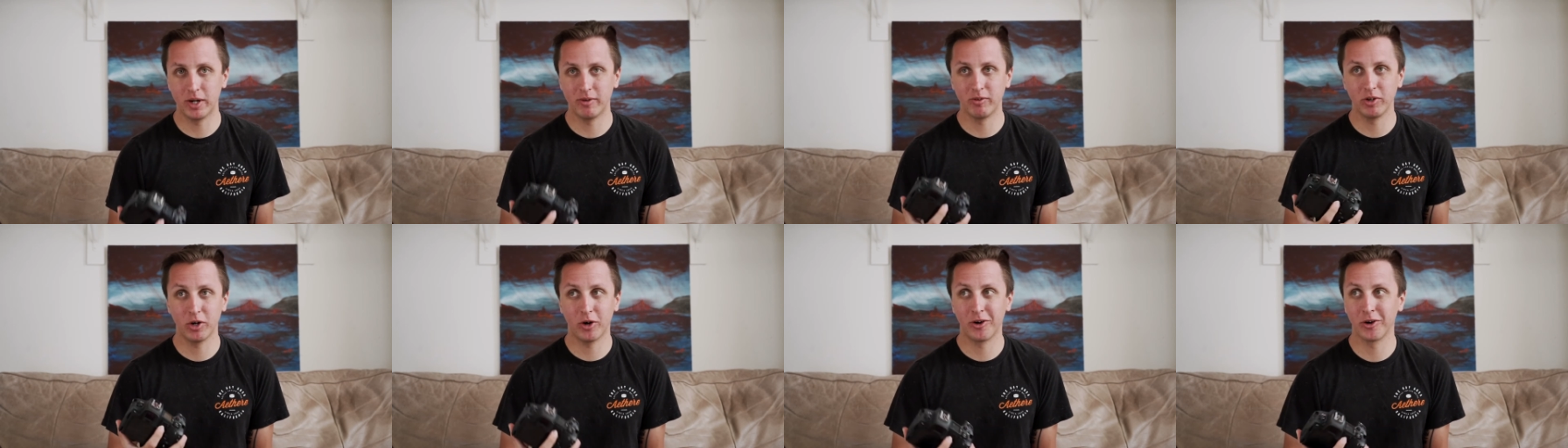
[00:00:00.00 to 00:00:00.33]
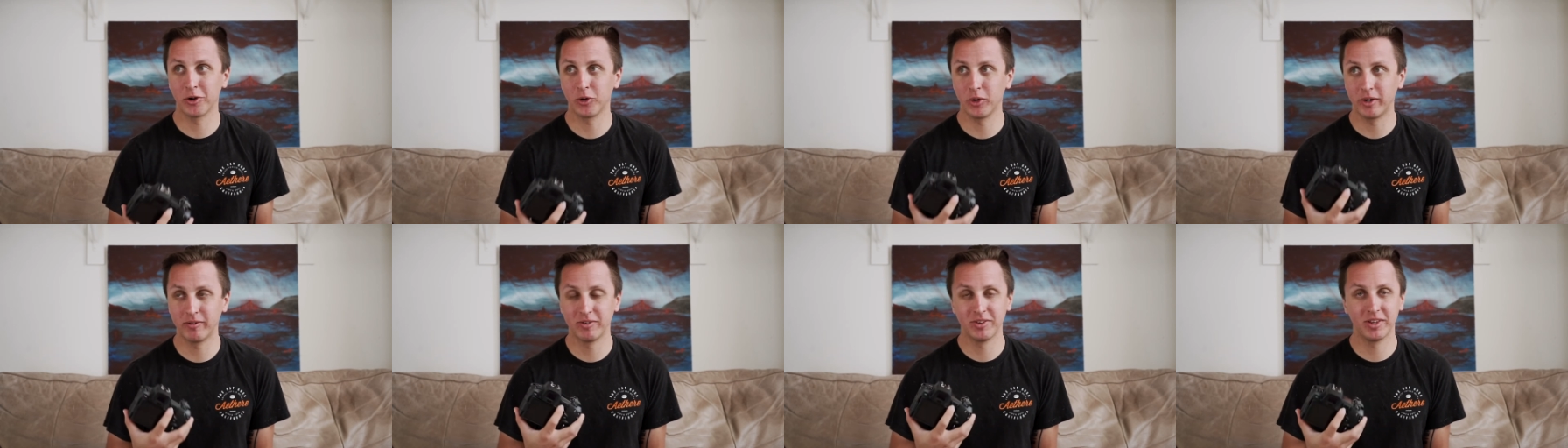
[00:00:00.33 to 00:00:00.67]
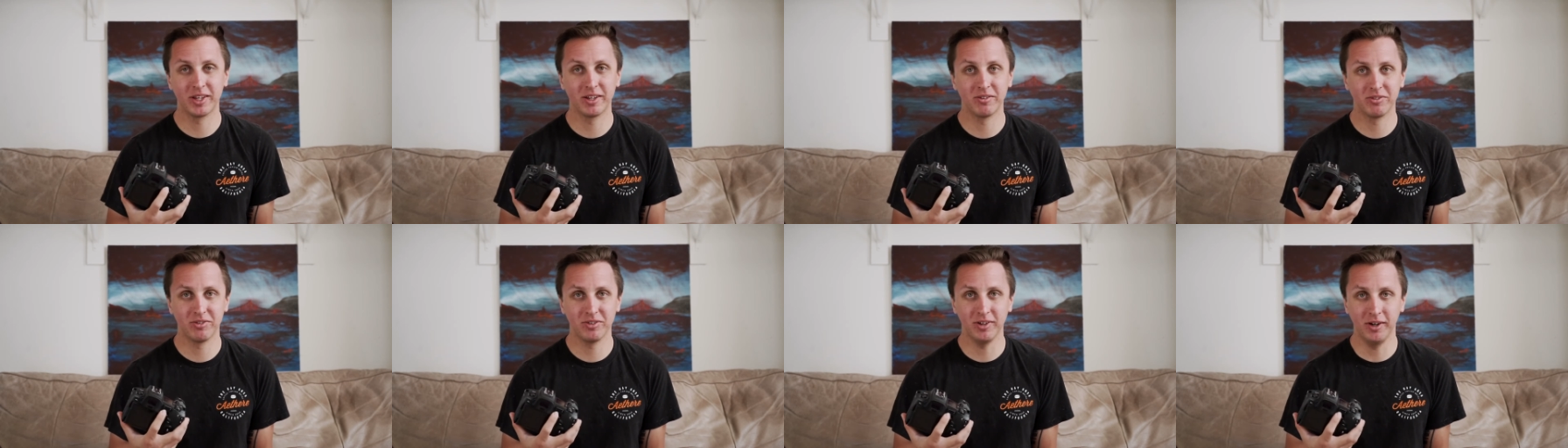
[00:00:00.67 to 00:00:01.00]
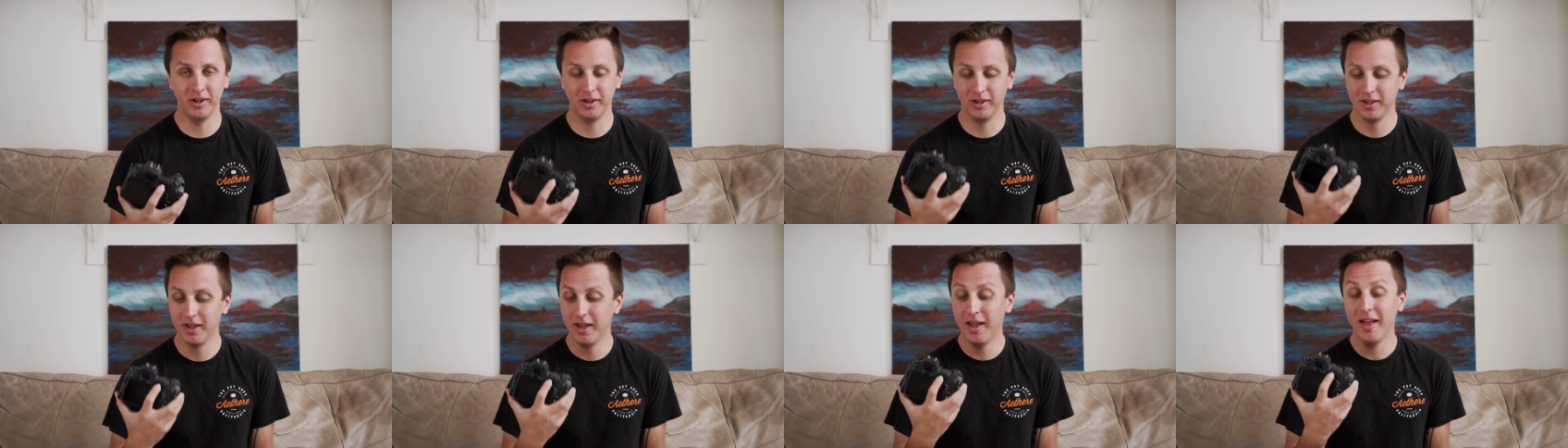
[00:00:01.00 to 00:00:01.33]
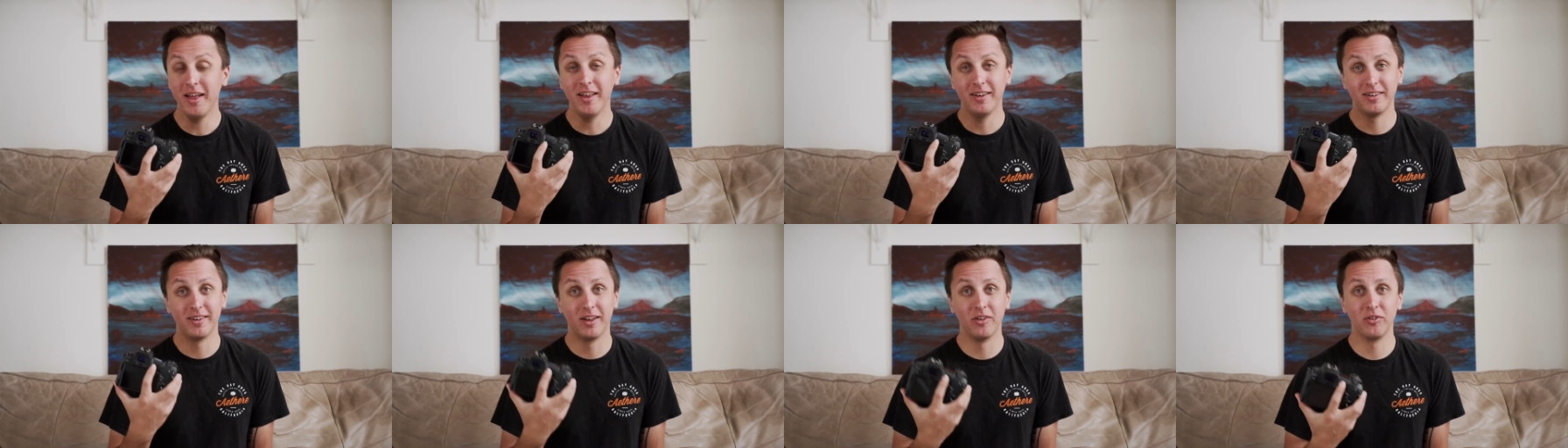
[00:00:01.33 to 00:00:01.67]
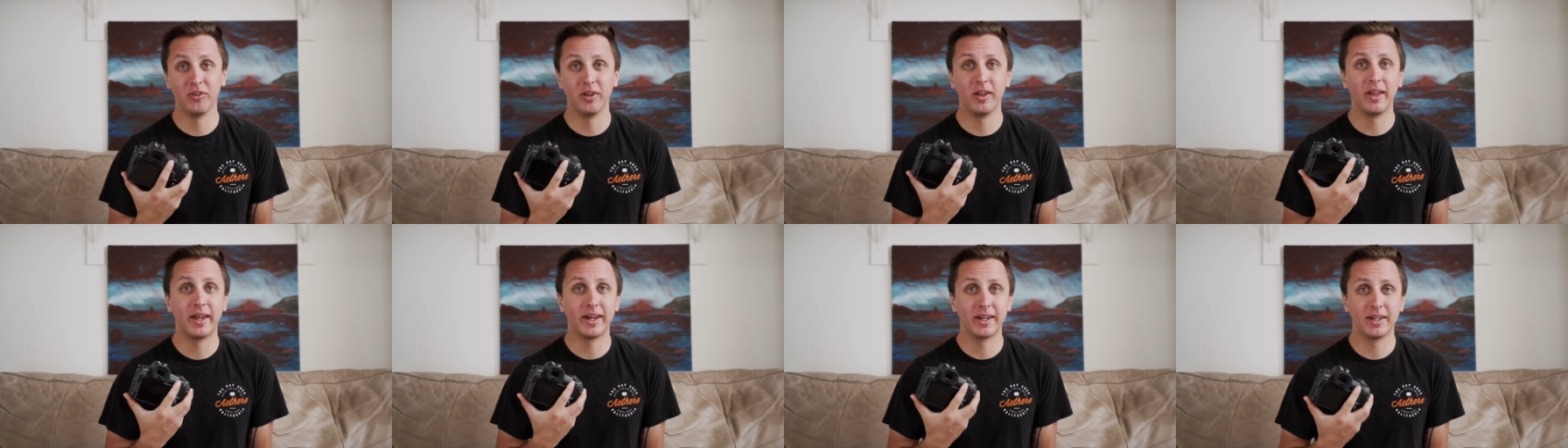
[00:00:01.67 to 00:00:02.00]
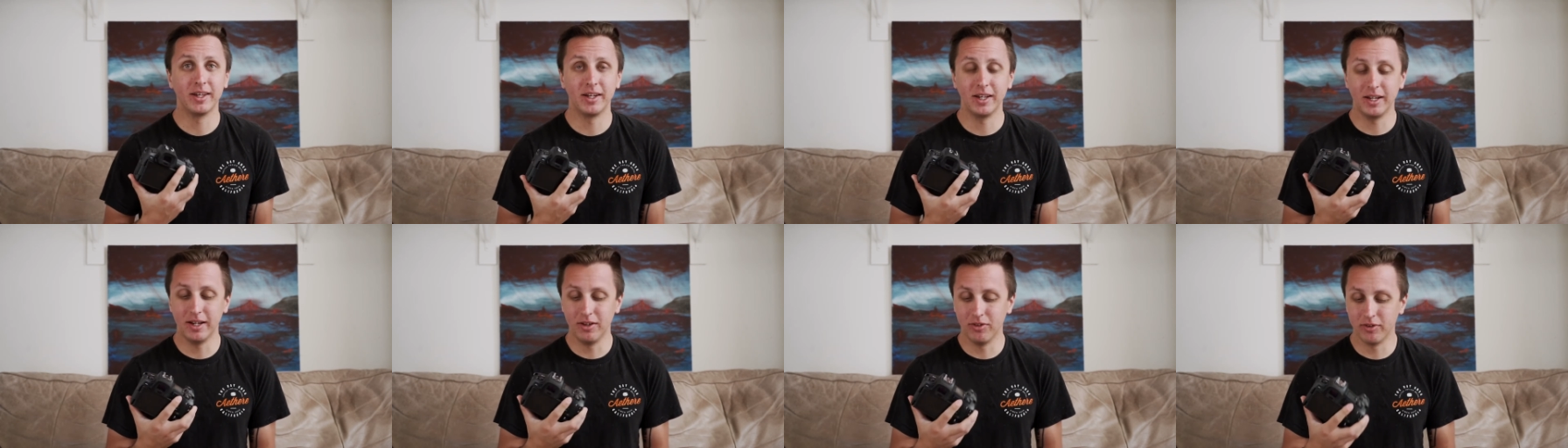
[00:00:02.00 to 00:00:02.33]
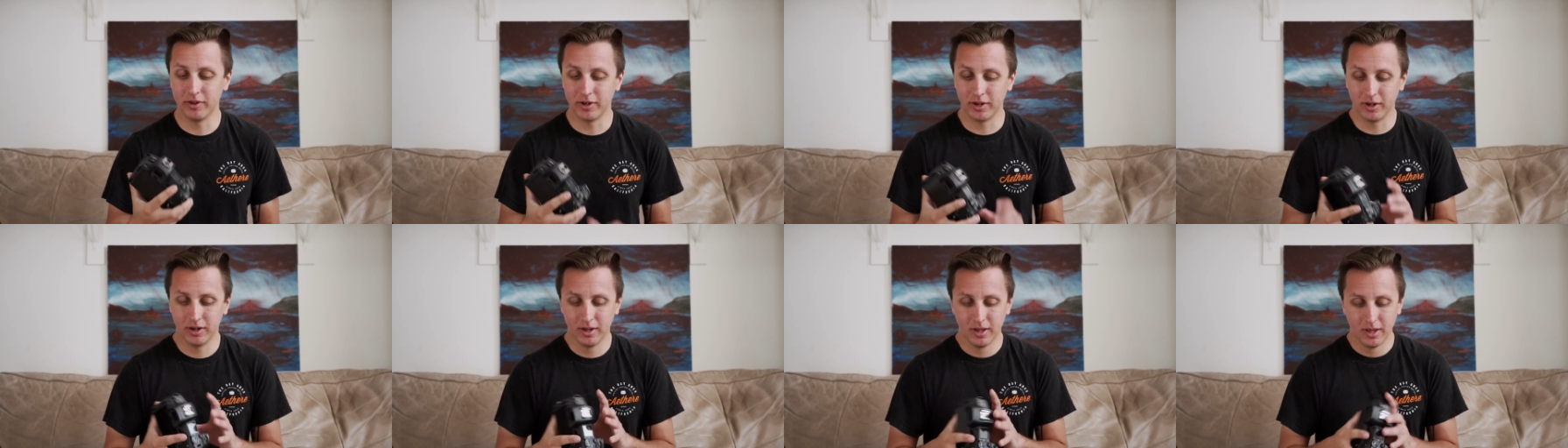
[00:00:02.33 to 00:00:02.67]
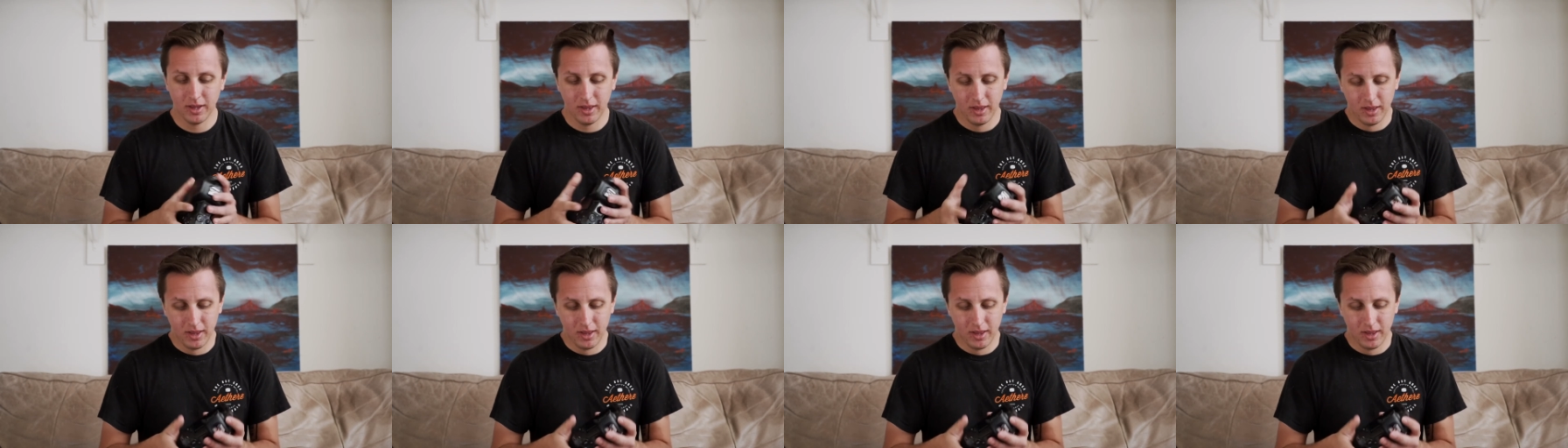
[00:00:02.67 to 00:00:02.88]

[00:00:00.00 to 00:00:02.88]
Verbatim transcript: every article, everything I've seen doesn't like it either.